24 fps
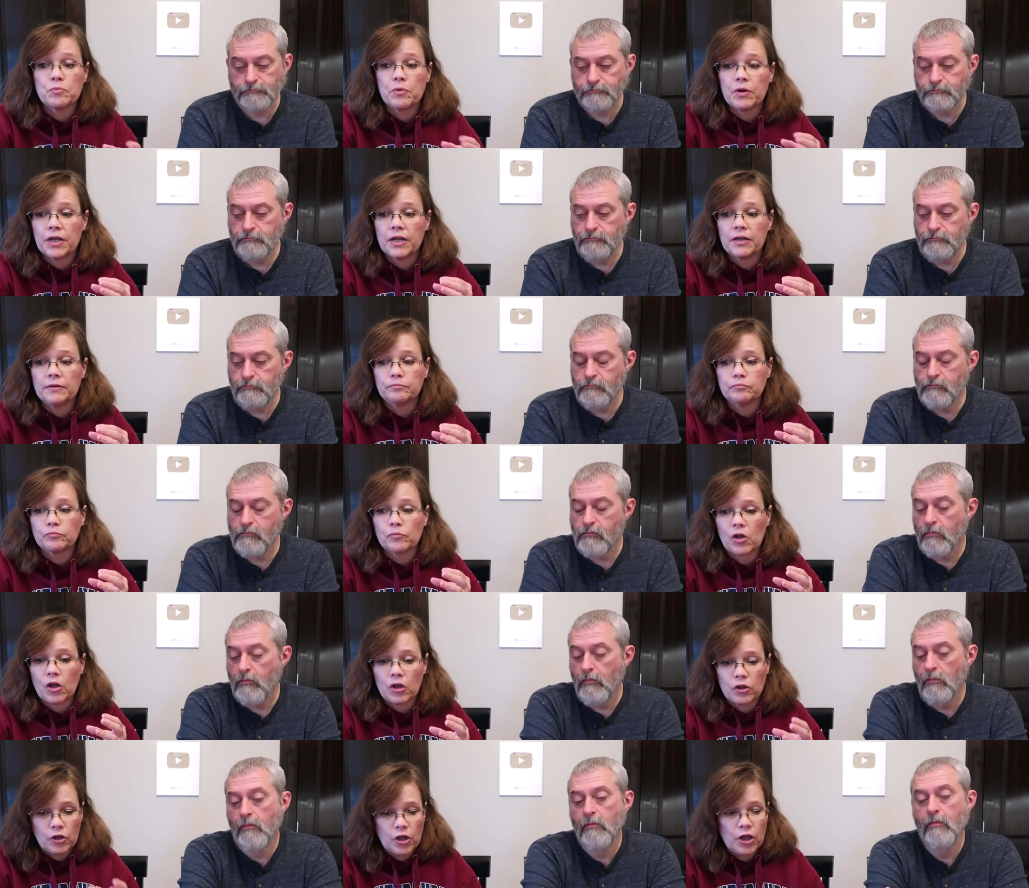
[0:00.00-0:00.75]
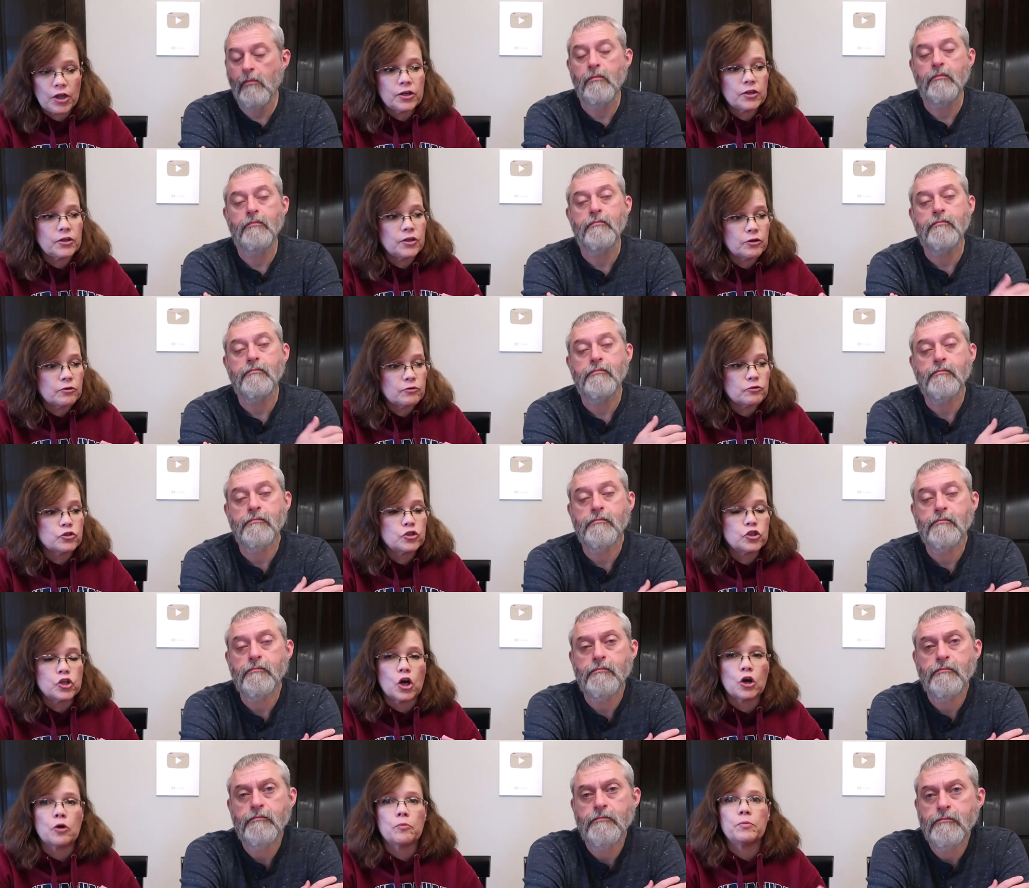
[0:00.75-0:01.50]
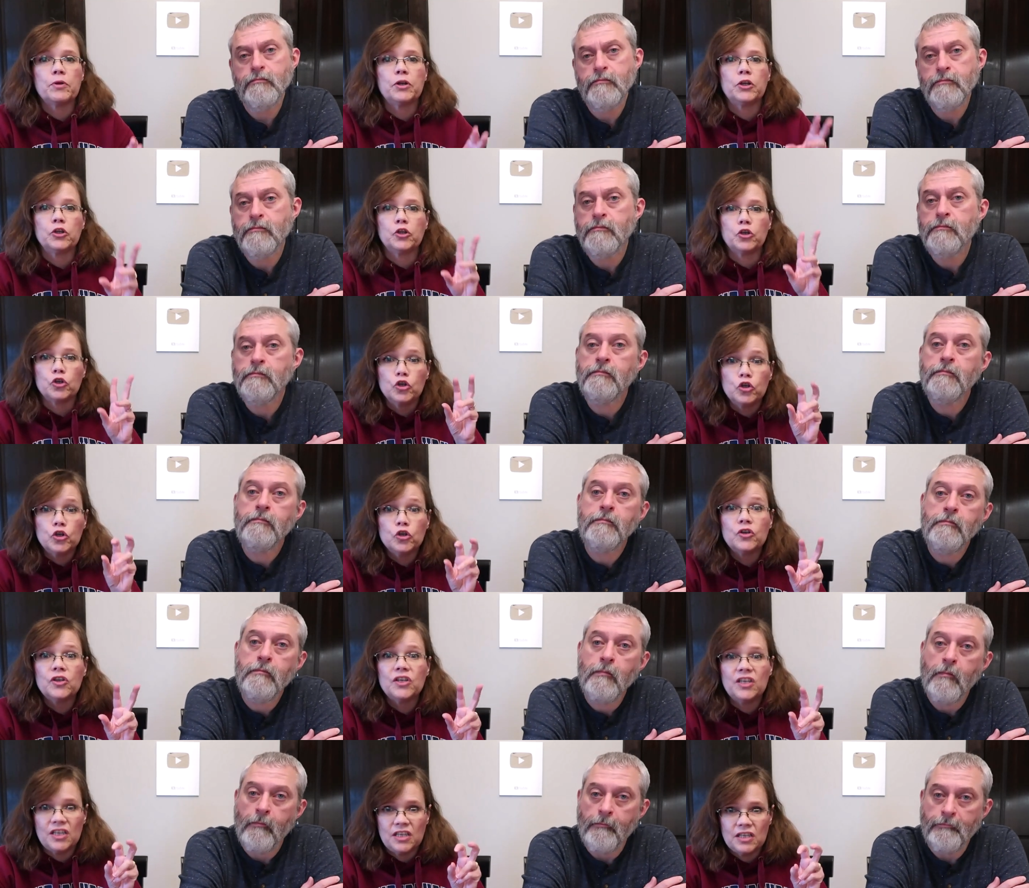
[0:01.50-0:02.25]
Speaker 1: but a lot of their German
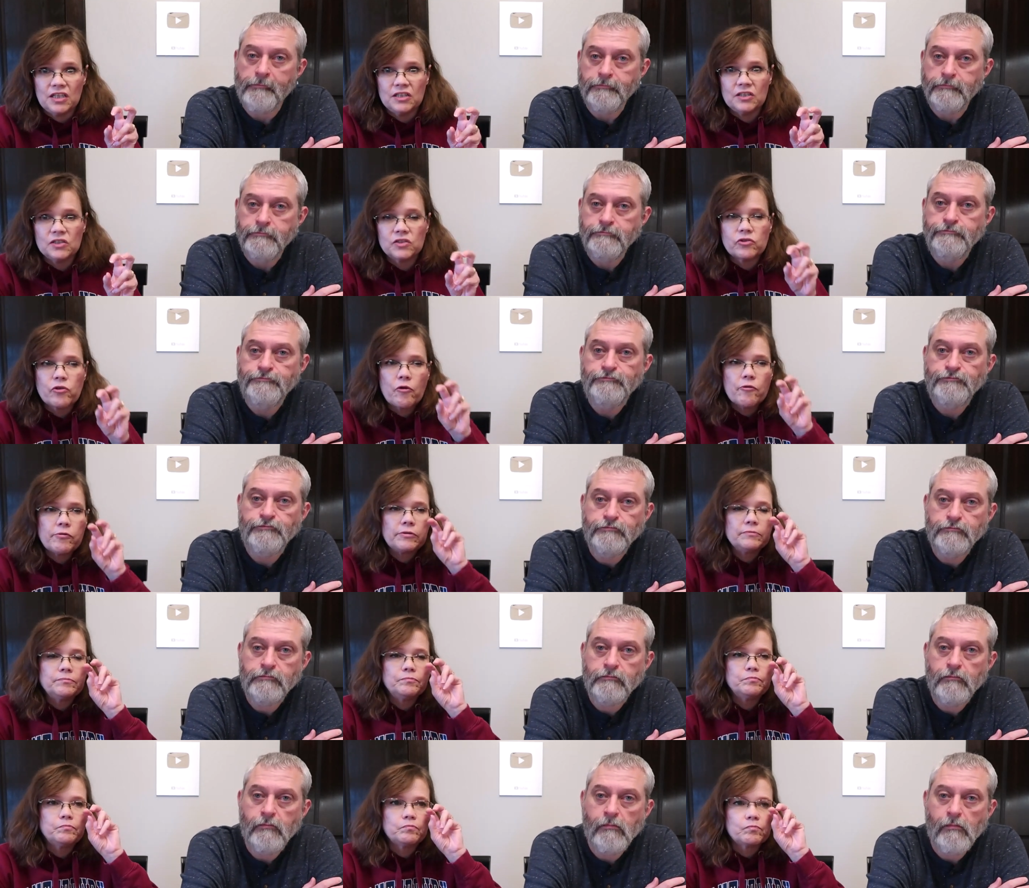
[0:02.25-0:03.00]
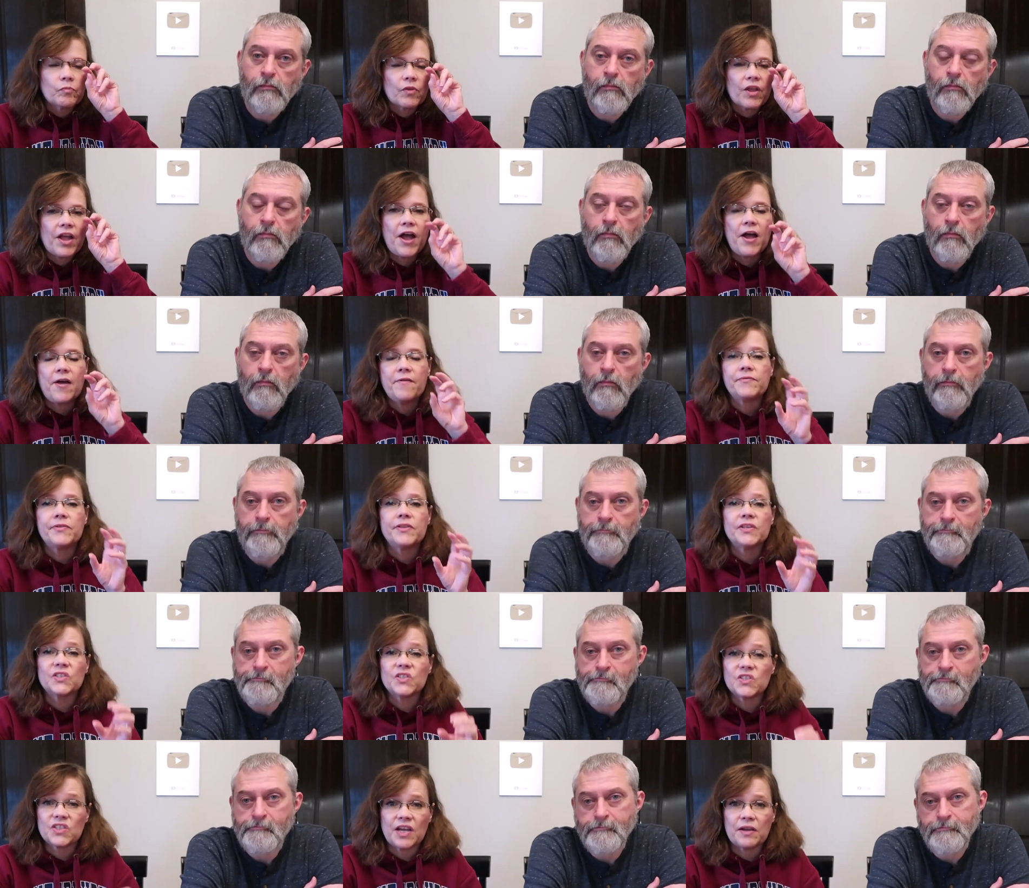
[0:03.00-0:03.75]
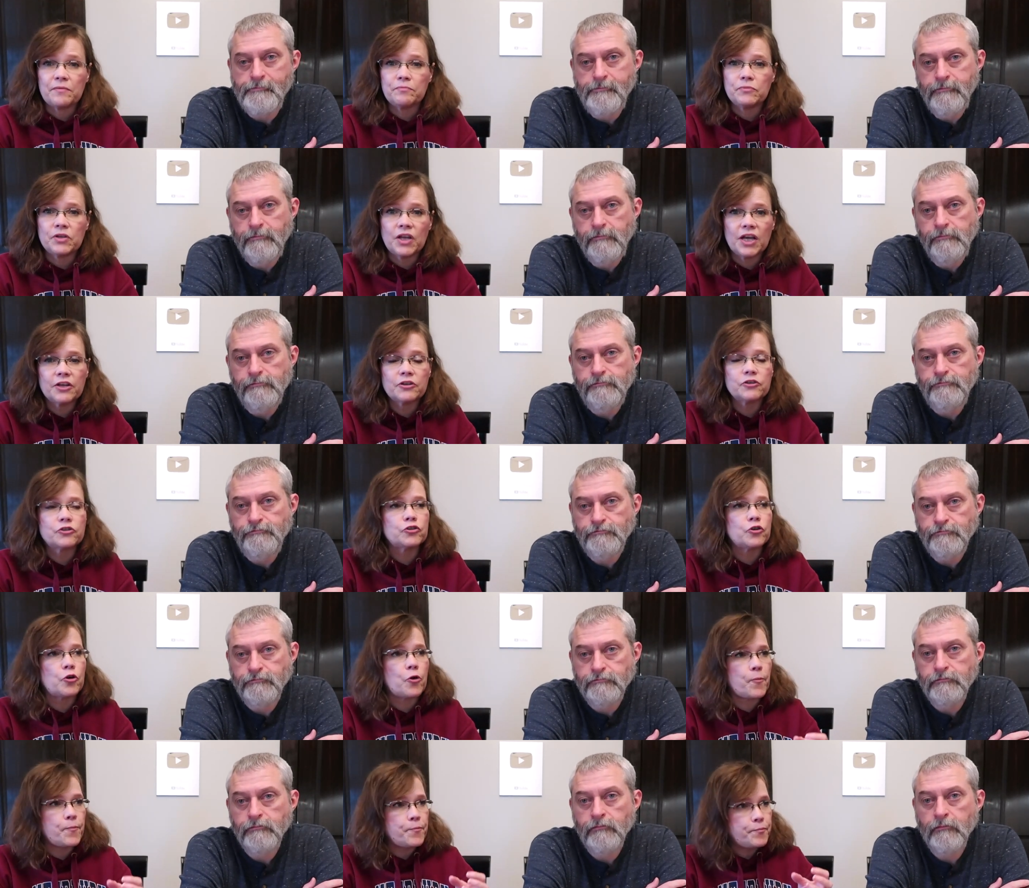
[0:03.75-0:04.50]
cookies have the same
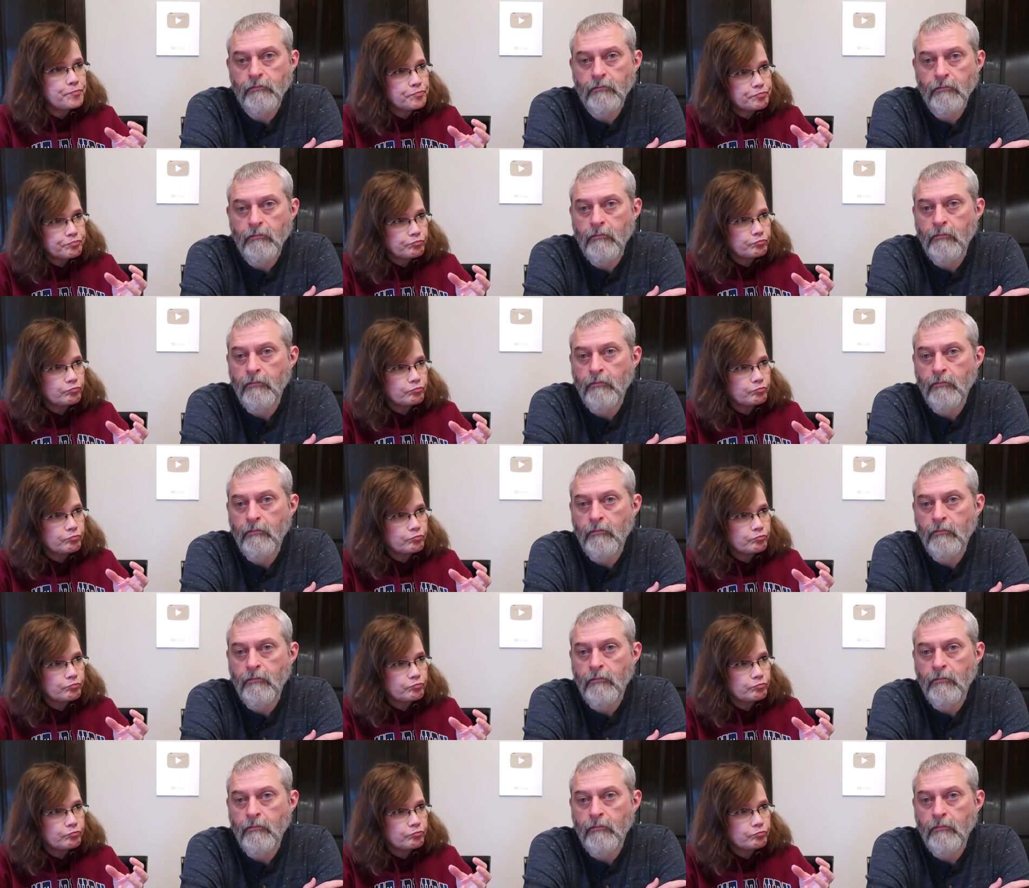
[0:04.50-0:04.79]
texture.